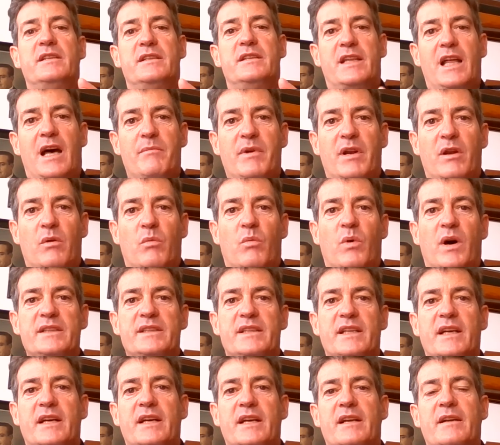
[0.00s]
Double
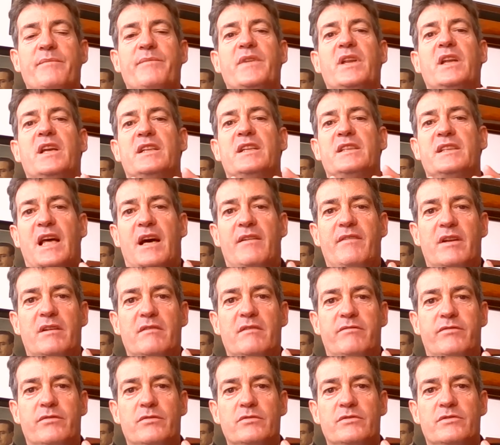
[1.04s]
water, double
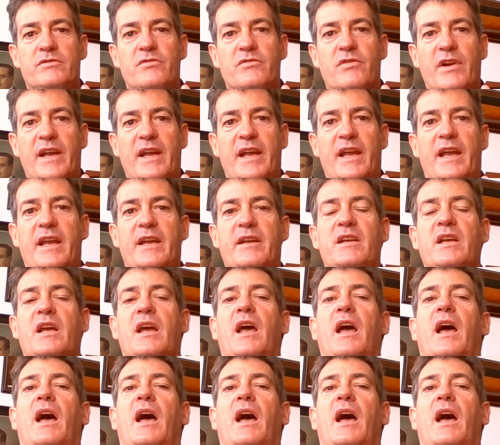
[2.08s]
food tray.